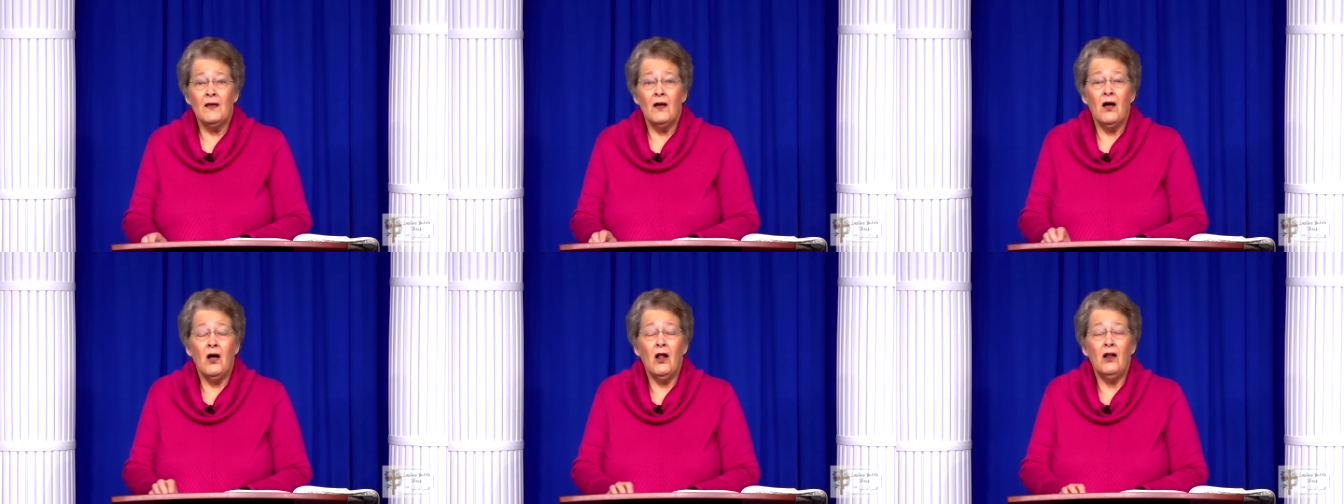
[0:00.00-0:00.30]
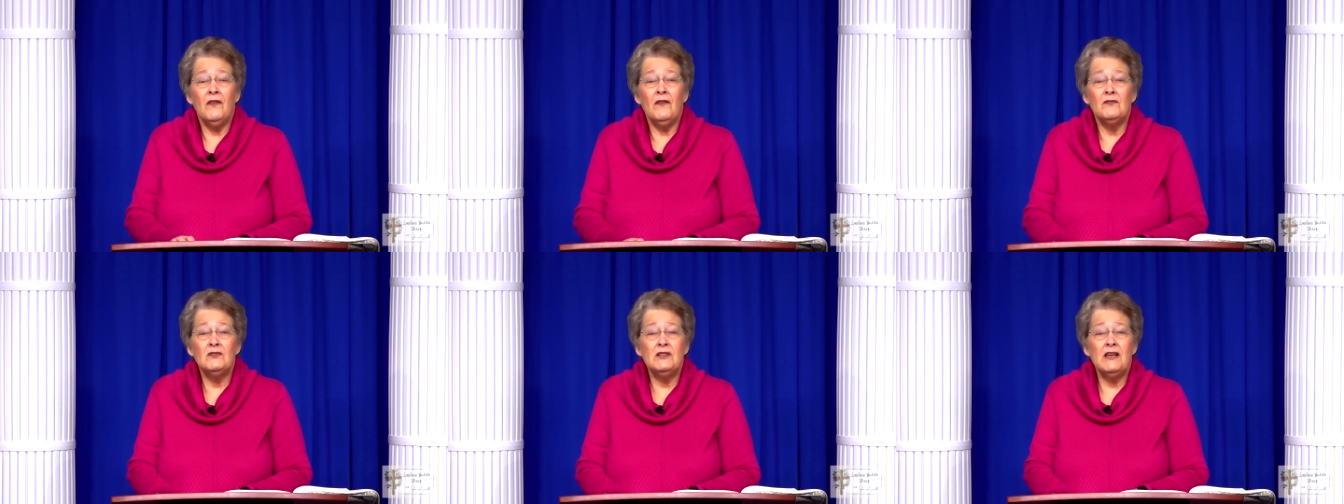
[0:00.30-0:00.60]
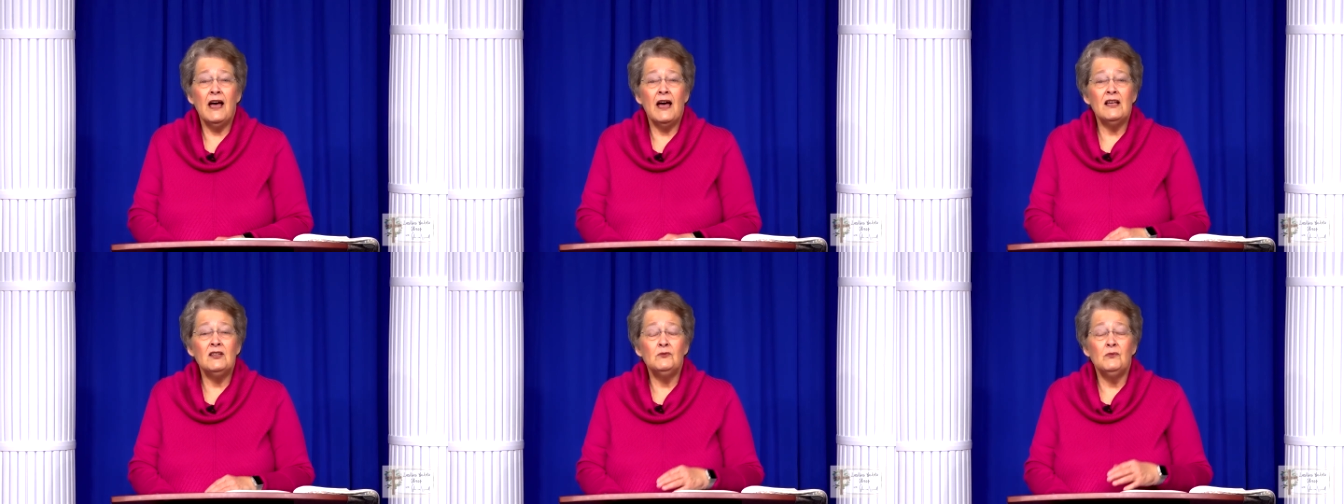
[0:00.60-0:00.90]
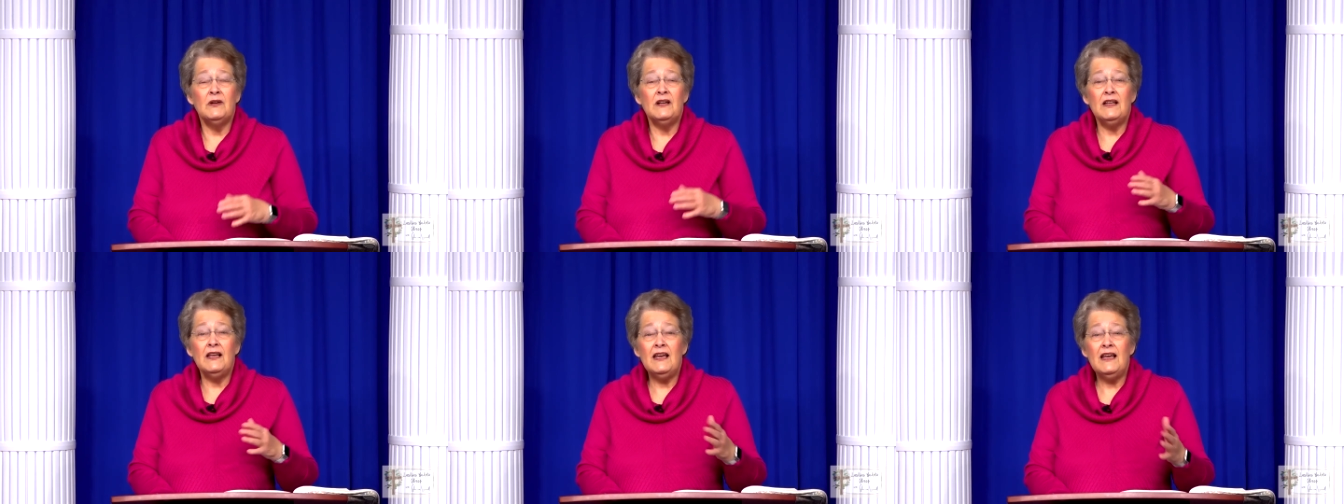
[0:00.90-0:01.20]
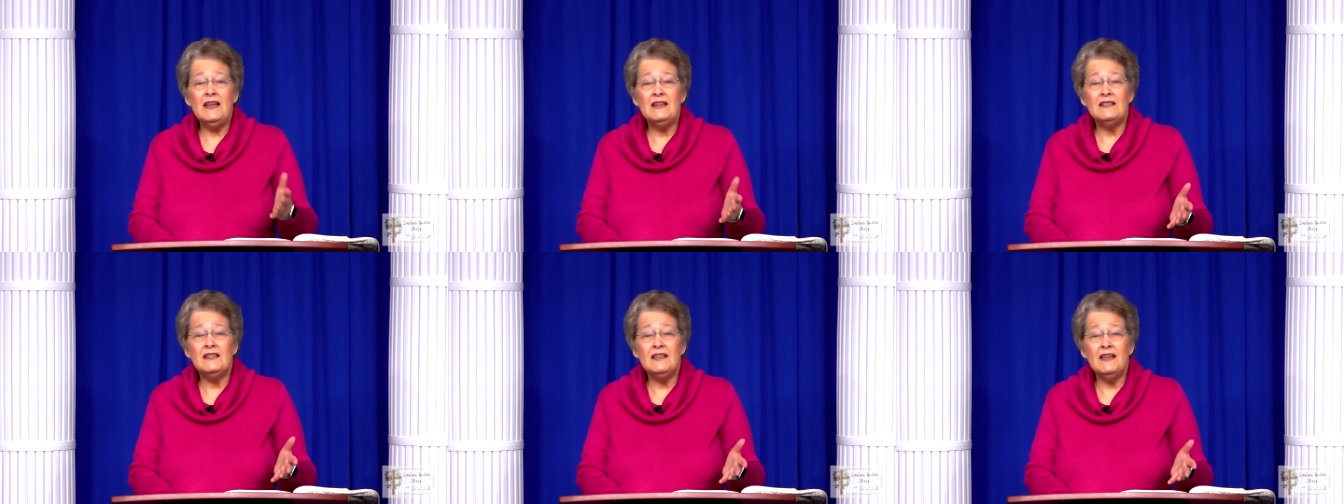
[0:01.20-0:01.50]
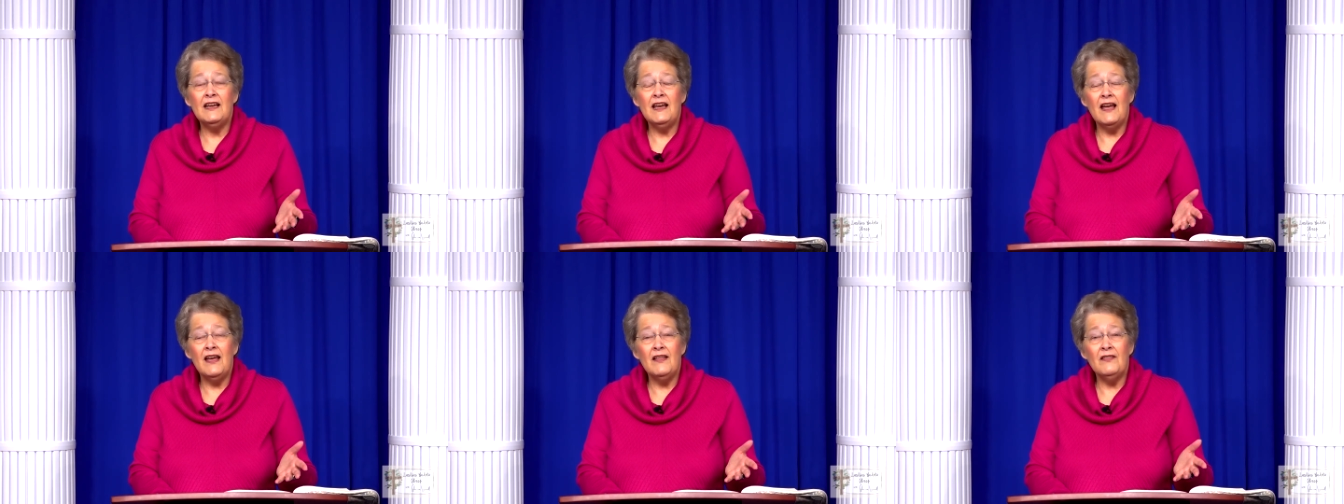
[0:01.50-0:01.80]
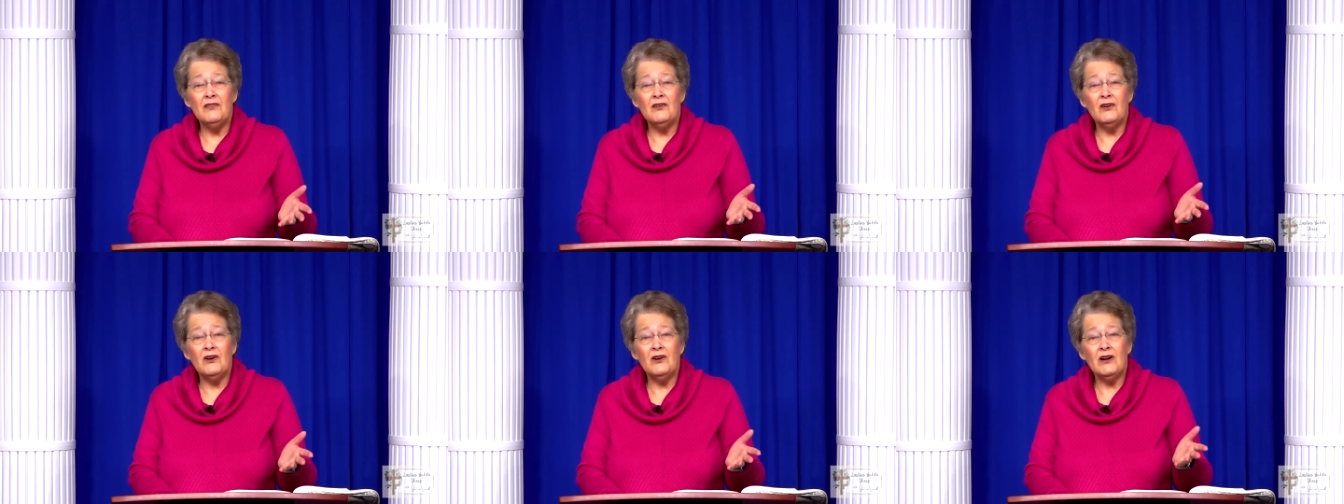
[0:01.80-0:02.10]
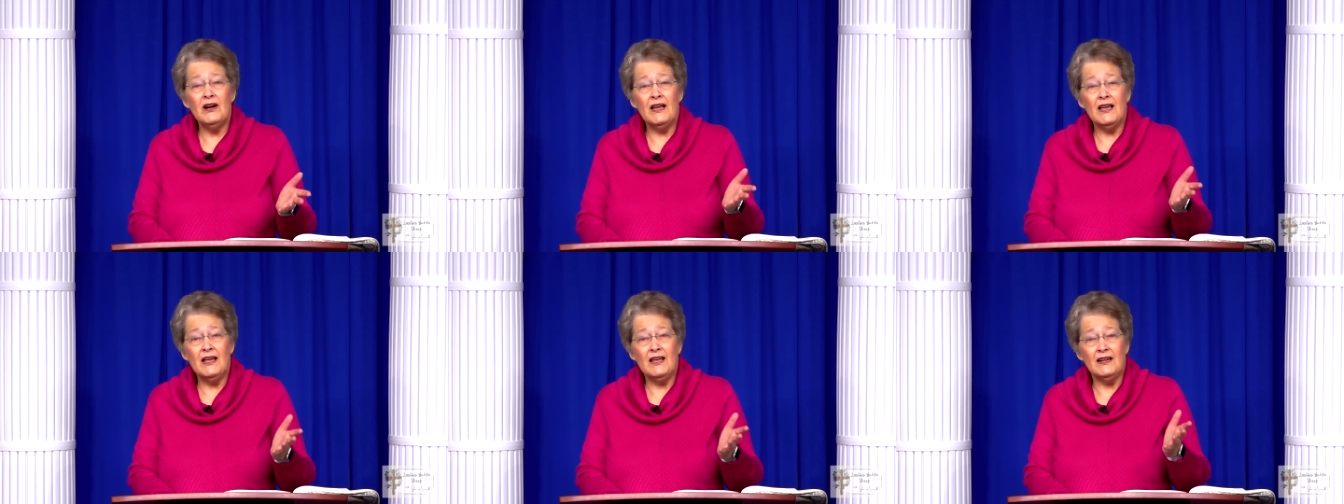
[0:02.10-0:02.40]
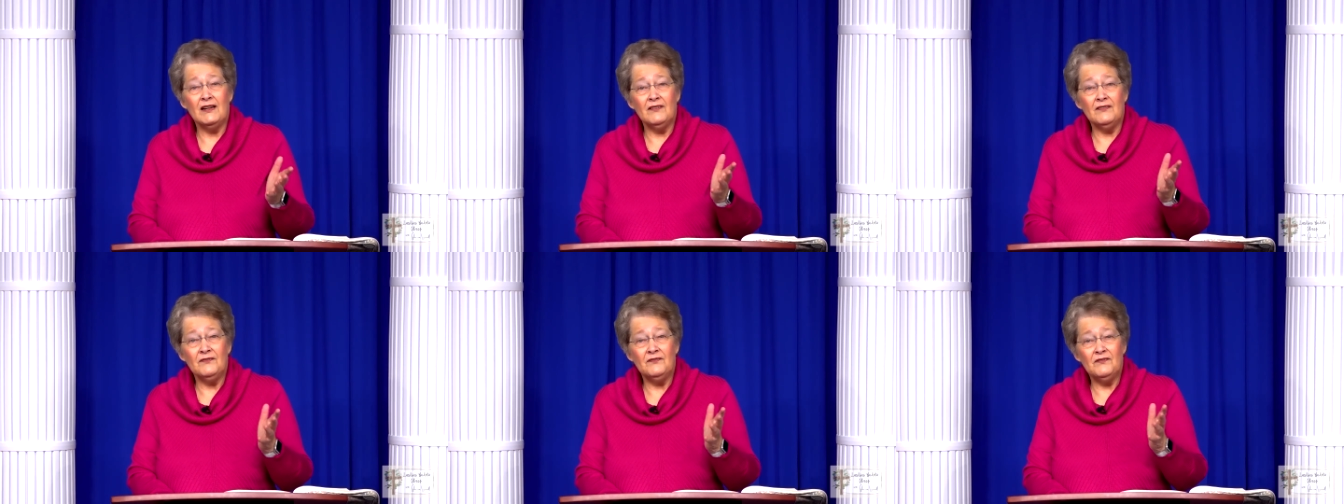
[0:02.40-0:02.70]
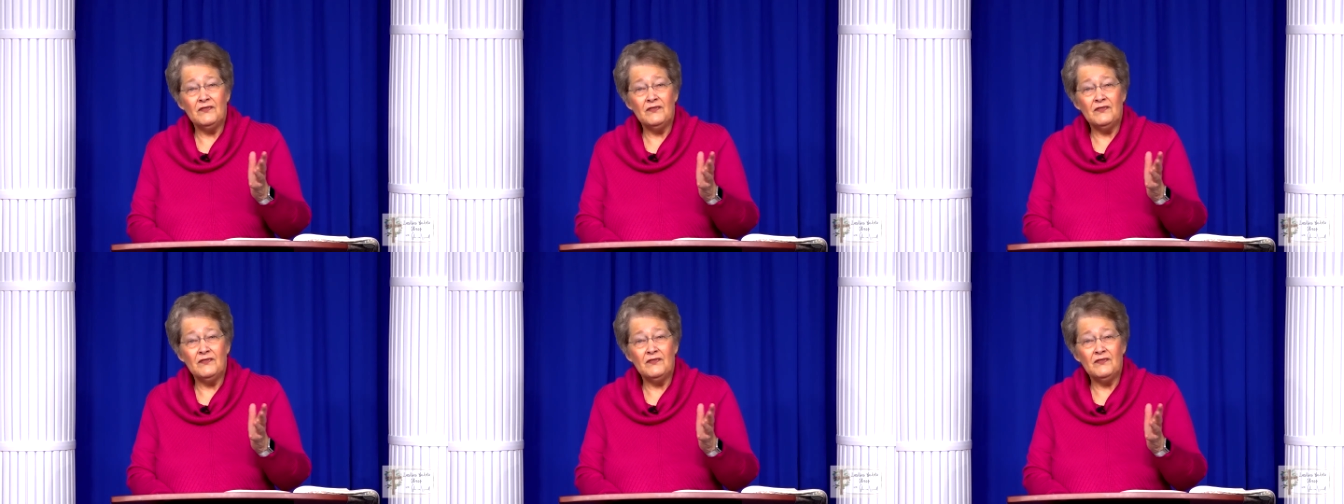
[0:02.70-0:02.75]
all those guys would eat together and